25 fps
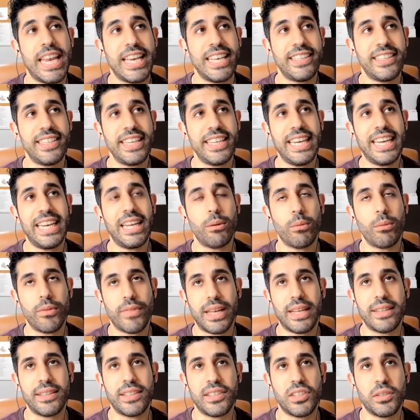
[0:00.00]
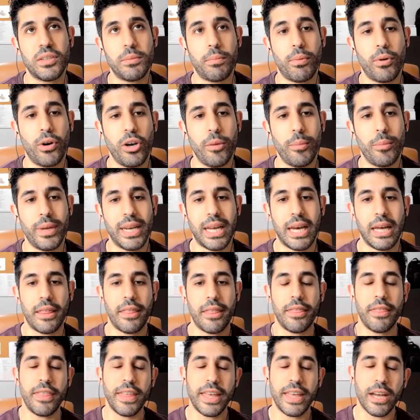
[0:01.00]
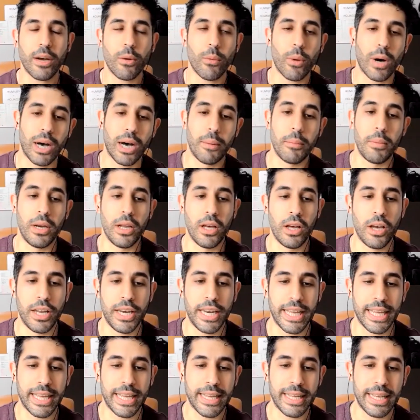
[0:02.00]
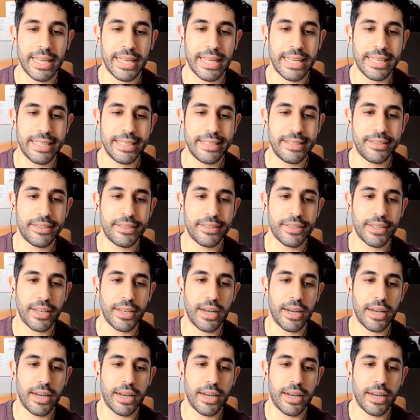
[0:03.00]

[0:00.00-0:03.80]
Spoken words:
dealing with that disappointment, I think what I'm learning is